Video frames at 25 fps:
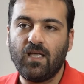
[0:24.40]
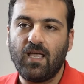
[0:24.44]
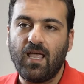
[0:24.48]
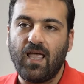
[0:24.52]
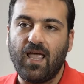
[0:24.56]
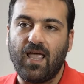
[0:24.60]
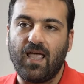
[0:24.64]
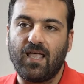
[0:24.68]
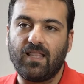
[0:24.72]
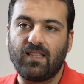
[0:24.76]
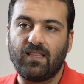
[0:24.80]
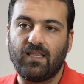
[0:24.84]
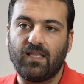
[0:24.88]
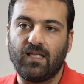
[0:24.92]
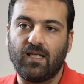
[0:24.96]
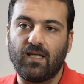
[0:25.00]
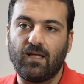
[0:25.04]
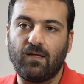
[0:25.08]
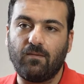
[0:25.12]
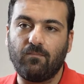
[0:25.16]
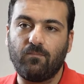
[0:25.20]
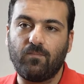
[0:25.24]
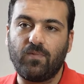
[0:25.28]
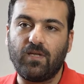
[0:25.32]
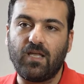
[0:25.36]
And
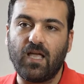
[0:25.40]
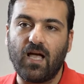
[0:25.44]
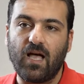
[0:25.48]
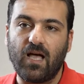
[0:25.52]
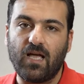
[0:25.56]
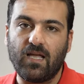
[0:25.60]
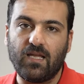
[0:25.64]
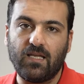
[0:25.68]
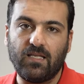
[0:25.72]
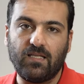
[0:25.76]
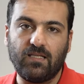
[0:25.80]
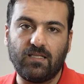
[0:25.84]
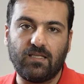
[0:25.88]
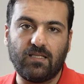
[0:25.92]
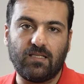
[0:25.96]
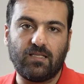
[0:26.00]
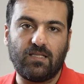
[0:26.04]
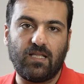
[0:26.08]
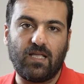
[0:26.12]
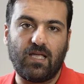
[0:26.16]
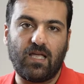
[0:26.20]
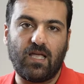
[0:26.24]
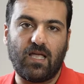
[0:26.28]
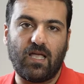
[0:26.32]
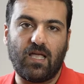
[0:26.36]
behind
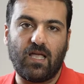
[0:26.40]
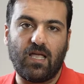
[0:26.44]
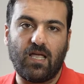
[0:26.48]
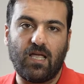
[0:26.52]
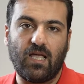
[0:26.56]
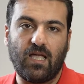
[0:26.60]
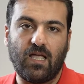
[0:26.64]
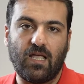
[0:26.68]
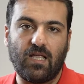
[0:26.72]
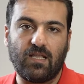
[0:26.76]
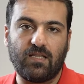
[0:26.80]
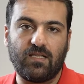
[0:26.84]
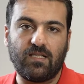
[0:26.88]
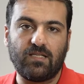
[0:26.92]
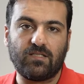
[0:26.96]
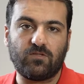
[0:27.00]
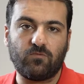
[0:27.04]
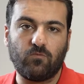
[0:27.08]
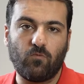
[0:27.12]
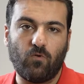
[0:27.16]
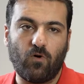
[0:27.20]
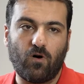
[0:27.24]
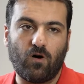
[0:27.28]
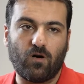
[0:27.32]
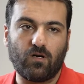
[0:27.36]
this
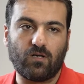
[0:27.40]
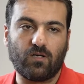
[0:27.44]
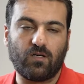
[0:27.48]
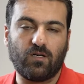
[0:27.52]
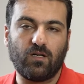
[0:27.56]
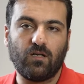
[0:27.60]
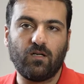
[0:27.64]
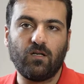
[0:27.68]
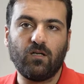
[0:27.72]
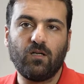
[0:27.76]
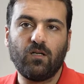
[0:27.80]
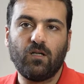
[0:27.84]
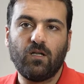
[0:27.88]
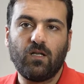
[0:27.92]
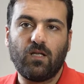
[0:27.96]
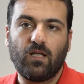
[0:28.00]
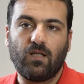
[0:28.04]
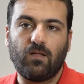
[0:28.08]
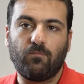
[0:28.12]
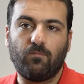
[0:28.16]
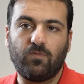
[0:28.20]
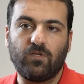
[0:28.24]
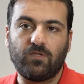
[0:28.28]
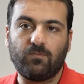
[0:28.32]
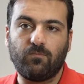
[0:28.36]
work,
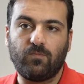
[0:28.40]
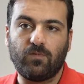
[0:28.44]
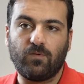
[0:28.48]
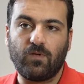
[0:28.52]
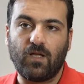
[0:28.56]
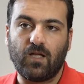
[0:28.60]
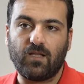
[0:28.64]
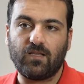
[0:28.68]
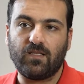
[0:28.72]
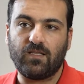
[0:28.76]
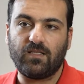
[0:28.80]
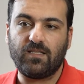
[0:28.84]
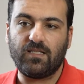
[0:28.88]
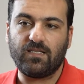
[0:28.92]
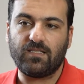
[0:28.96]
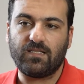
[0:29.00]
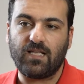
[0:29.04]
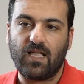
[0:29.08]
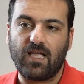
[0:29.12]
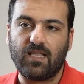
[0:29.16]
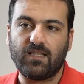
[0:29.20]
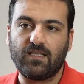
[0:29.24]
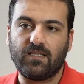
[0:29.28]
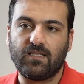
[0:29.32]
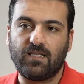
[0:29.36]
behind this
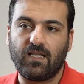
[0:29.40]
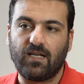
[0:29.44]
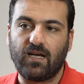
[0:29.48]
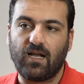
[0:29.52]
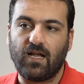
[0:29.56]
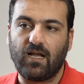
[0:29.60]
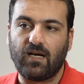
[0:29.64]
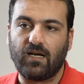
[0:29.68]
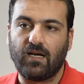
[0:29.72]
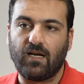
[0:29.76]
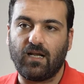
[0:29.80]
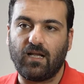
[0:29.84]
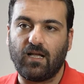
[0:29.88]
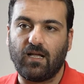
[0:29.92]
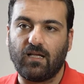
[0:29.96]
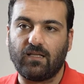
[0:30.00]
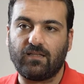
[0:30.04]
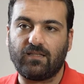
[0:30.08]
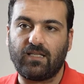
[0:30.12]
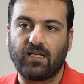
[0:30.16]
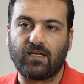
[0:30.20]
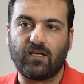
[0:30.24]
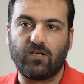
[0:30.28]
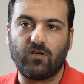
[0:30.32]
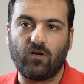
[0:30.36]
hand, there are
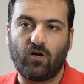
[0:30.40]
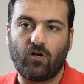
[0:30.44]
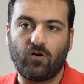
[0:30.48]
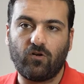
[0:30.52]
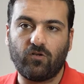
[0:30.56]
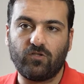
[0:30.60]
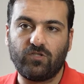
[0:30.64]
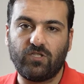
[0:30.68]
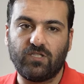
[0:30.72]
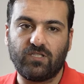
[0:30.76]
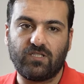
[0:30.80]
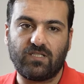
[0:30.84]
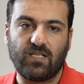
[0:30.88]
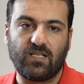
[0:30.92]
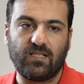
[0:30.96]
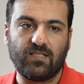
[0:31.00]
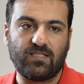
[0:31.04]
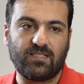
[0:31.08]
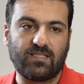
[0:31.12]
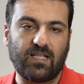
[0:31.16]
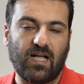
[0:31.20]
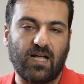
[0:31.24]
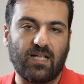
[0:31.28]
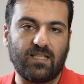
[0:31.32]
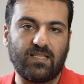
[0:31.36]
technologies and
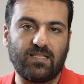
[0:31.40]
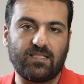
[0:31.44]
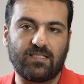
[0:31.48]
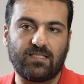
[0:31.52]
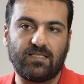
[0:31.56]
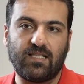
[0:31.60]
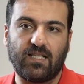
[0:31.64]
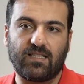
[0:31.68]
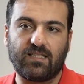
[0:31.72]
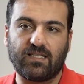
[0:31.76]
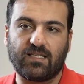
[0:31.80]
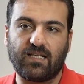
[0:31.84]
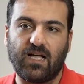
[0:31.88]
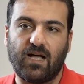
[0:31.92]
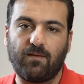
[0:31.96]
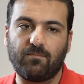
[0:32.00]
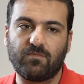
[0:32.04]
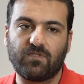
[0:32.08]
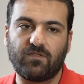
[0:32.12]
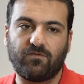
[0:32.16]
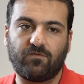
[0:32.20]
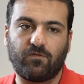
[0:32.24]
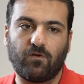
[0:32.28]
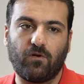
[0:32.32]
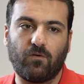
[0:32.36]
studies that
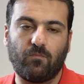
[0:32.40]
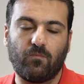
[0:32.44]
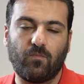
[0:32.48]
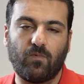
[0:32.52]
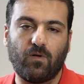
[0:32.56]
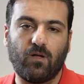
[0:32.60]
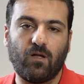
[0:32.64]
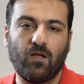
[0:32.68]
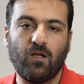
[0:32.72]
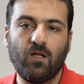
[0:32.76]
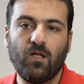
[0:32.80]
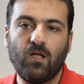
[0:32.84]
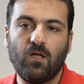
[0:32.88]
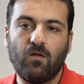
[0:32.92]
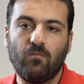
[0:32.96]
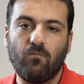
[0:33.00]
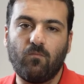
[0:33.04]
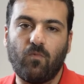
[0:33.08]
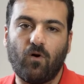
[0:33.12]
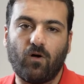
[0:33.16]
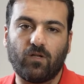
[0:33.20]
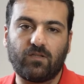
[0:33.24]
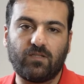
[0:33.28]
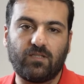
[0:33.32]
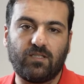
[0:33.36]
comes from
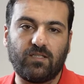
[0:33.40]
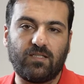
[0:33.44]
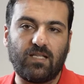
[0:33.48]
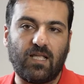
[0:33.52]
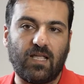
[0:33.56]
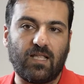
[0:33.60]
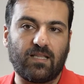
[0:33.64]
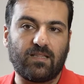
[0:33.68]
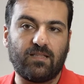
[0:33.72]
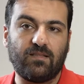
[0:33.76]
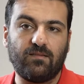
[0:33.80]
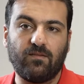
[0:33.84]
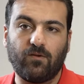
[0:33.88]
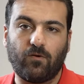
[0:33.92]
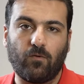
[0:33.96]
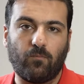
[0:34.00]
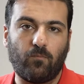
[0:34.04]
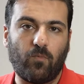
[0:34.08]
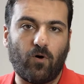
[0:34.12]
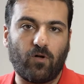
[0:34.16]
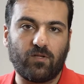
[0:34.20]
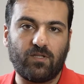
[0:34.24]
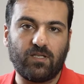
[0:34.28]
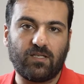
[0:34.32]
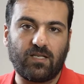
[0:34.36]
both the
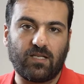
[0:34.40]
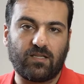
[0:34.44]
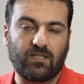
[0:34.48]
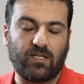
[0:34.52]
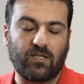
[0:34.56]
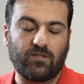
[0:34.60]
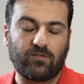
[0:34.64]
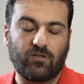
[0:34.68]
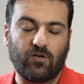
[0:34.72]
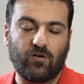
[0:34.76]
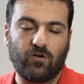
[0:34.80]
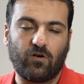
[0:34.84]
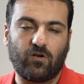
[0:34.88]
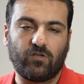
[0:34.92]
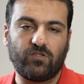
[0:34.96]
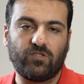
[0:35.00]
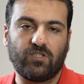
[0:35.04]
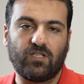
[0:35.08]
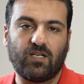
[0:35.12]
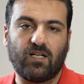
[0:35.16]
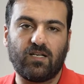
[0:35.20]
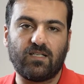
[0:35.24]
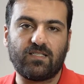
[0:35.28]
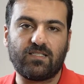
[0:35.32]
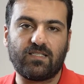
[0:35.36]
robotic and
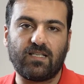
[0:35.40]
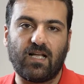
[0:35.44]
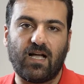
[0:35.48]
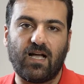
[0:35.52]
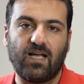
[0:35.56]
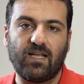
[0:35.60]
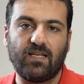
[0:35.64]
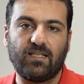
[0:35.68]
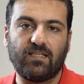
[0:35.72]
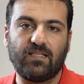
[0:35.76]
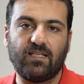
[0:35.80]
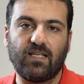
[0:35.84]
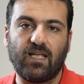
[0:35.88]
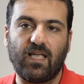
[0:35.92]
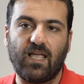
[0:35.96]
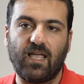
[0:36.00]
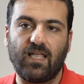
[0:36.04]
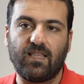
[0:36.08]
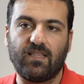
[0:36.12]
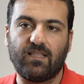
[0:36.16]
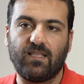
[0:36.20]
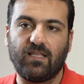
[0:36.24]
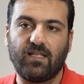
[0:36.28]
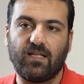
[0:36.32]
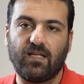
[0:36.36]
technological side
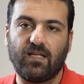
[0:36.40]
and